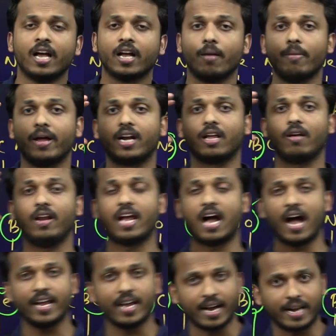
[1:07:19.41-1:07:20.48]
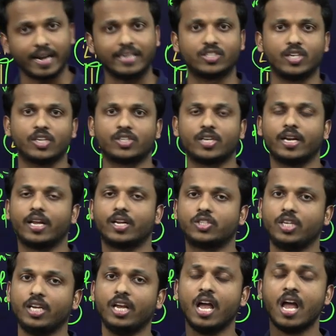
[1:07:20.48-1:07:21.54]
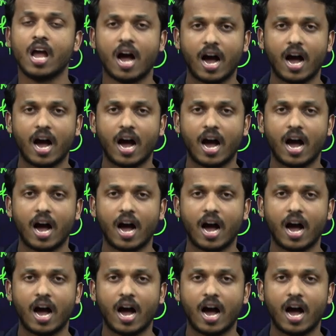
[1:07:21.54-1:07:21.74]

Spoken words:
comparatively high ionization energy,